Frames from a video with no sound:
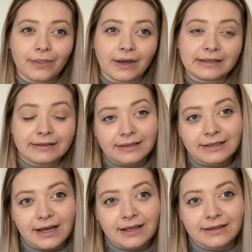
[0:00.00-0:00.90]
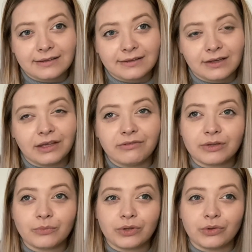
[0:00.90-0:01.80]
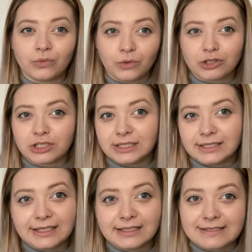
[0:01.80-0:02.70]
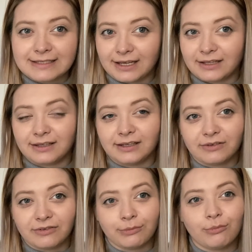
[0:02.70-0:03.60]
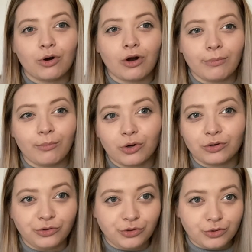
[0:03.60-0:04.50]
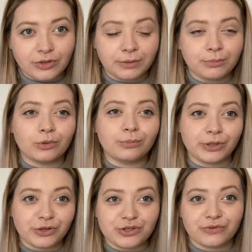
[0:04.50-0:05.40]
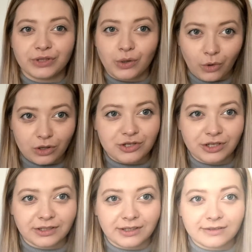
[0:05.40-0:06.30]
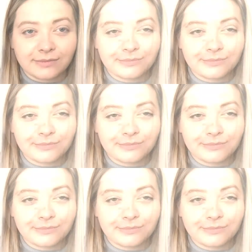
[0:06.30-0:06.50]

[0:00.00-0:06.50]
idea that even when you wash linen, it's getting even more and more durable because of the washing it.